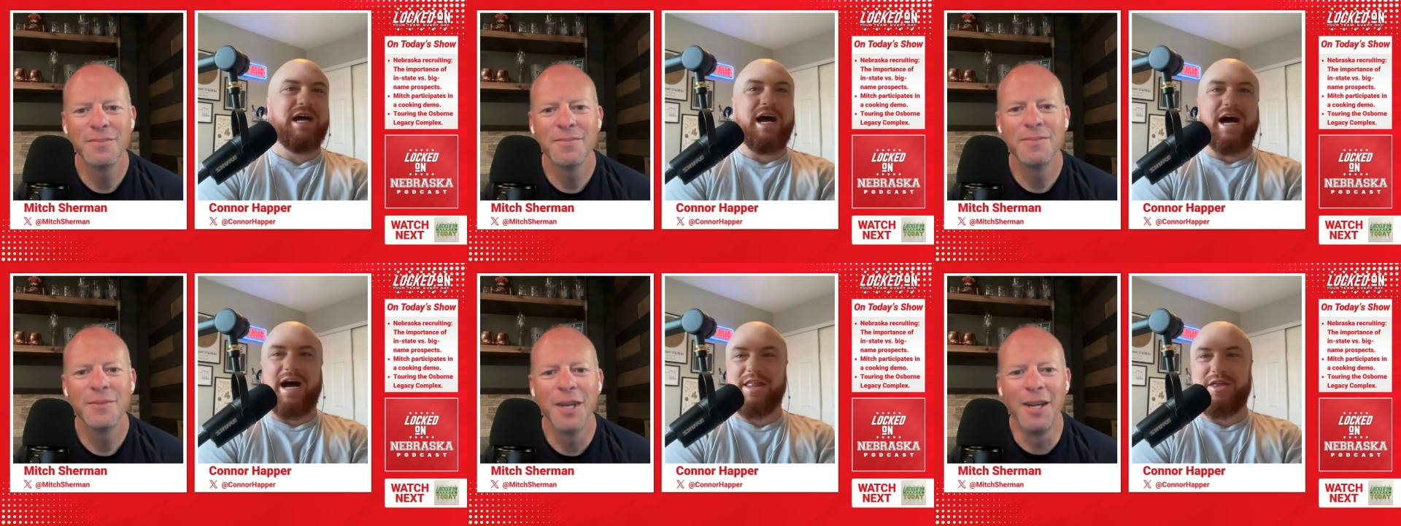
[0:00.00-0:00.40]

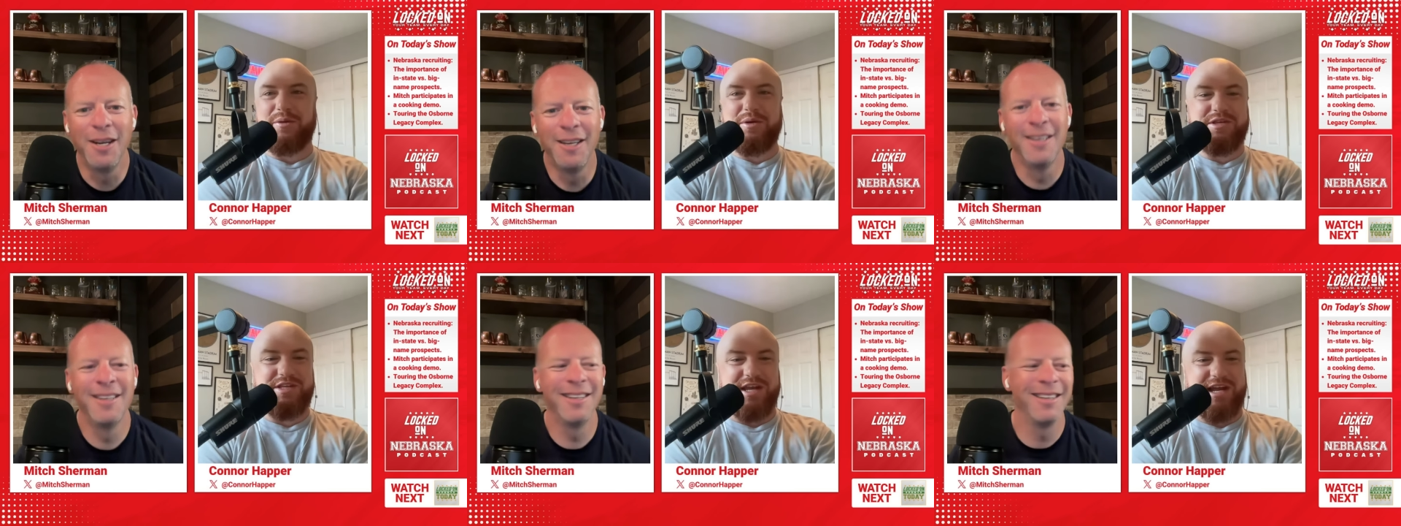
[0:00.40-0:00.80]
Speaker 1: Uh, there
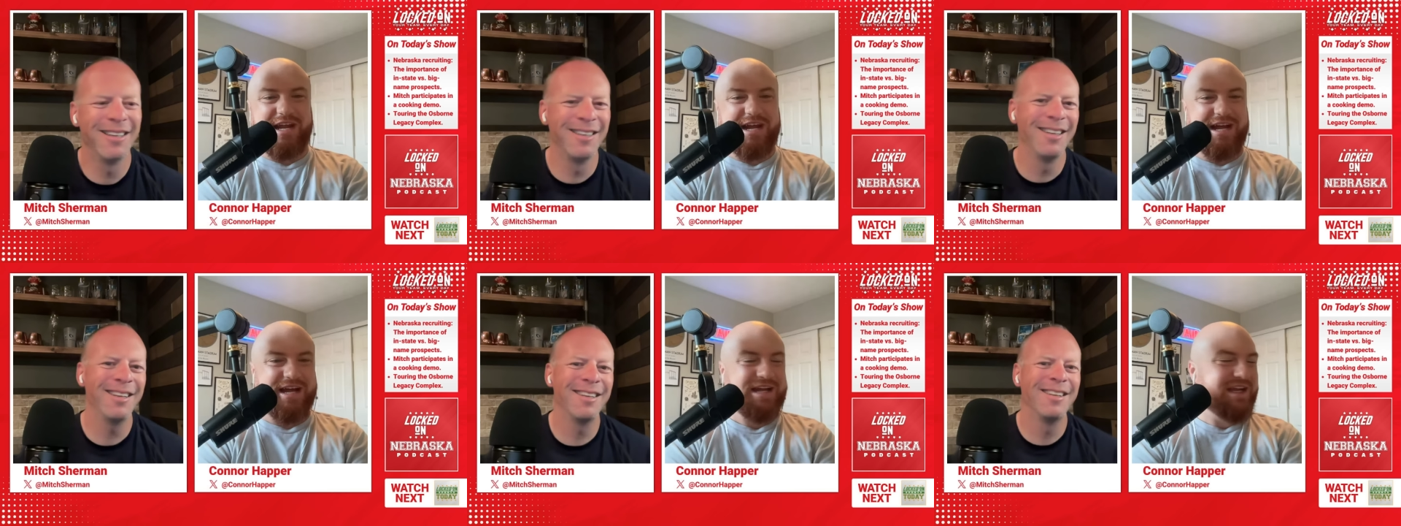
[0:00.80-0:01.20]
was
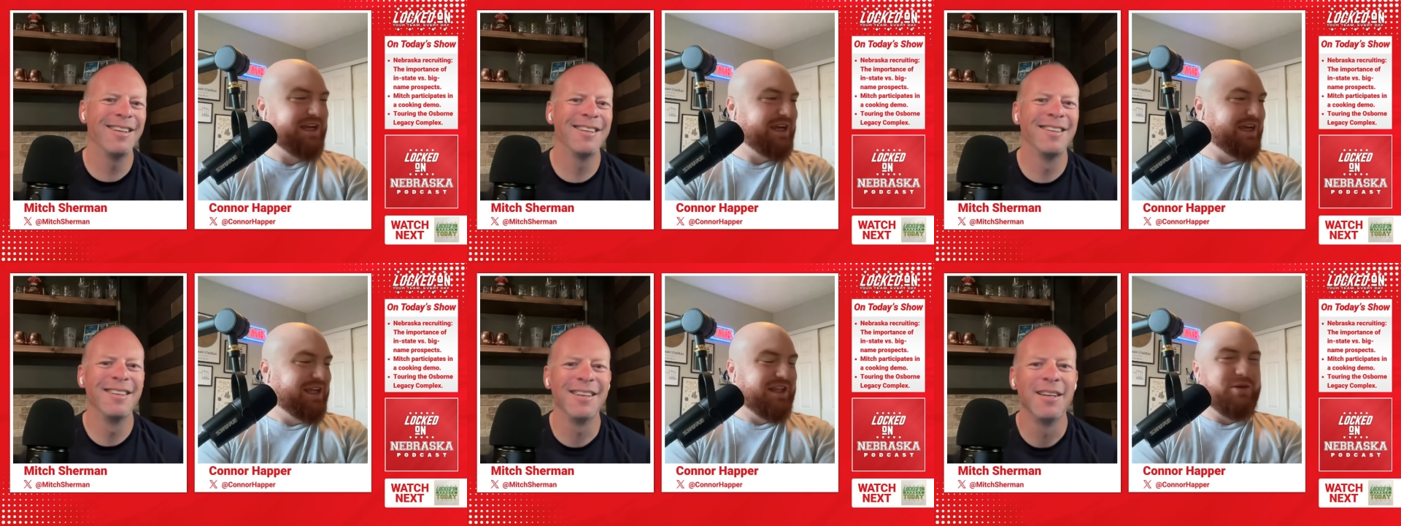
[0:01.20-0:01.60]
a uh,
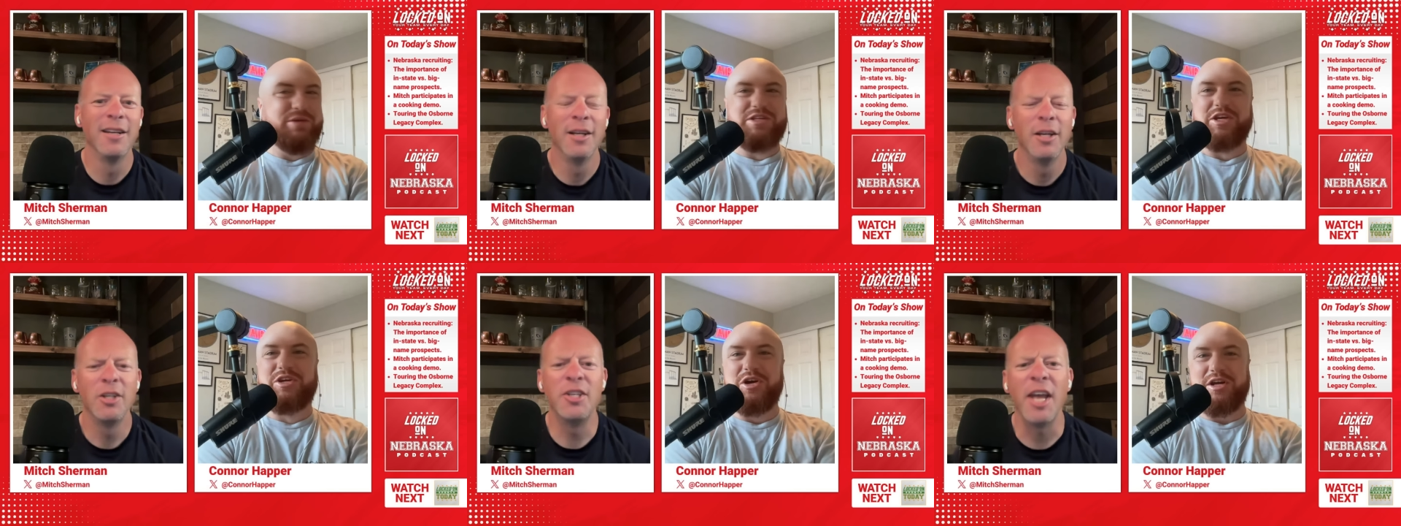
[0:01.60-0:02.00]
there
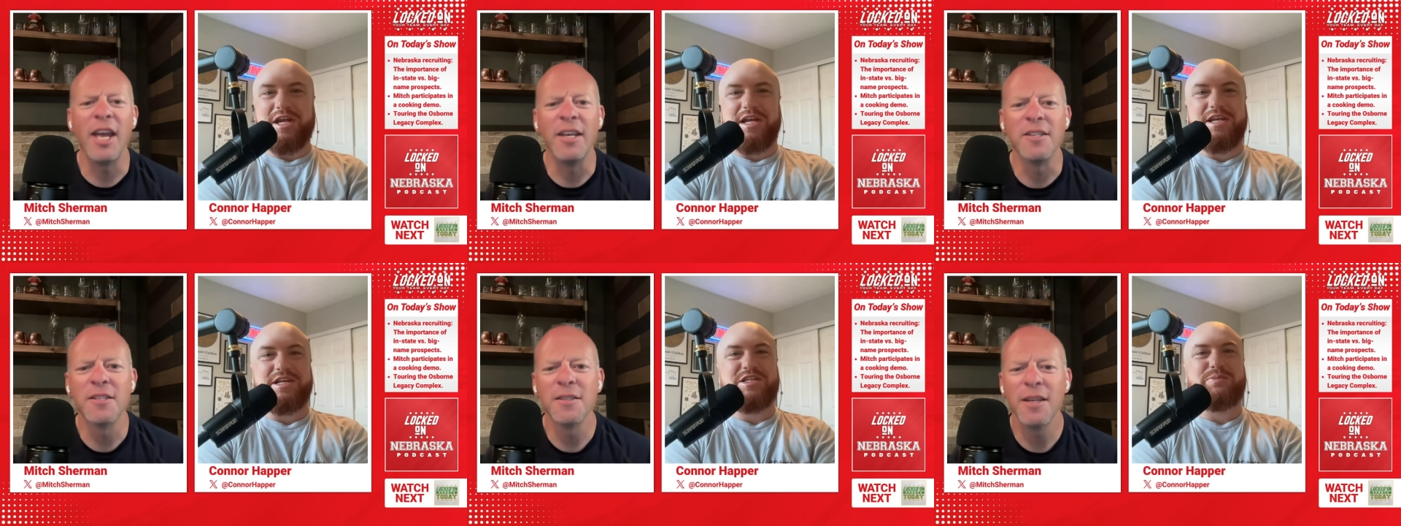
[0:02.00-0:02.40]
was a
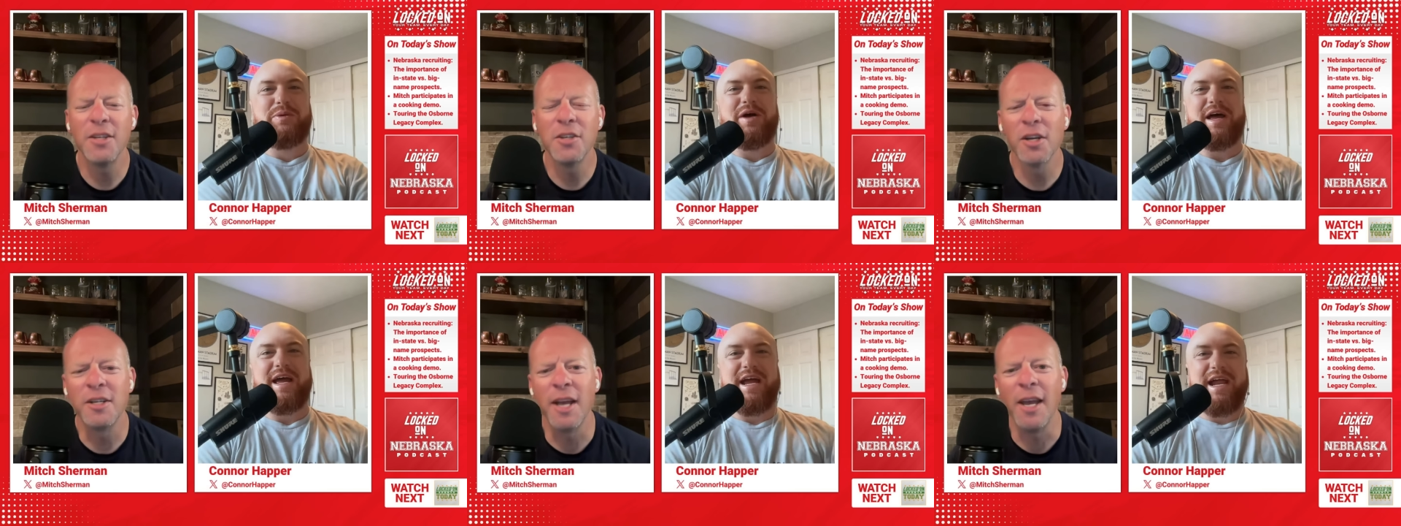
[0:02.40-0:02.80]
cooking. It
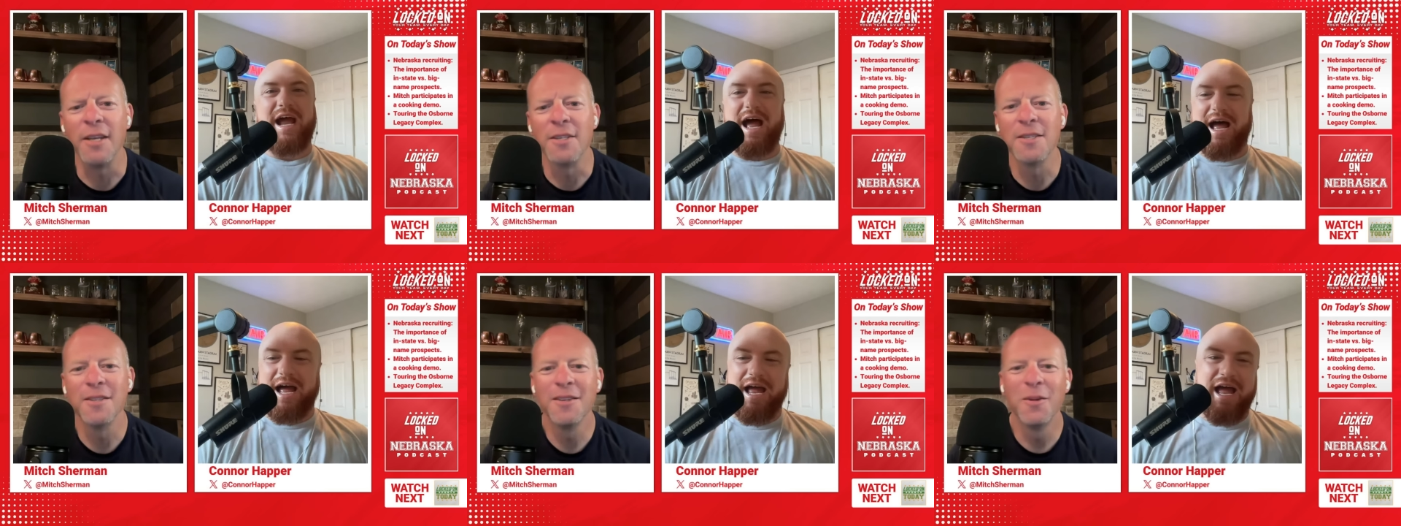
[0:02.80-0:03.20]
took
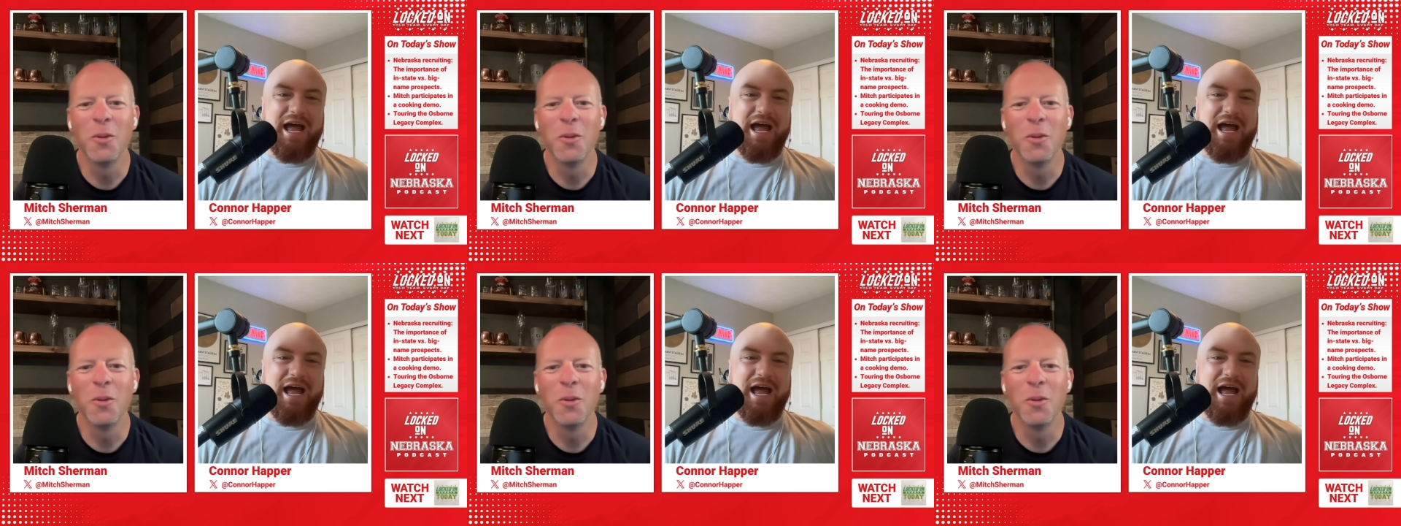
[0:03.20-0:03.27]
days.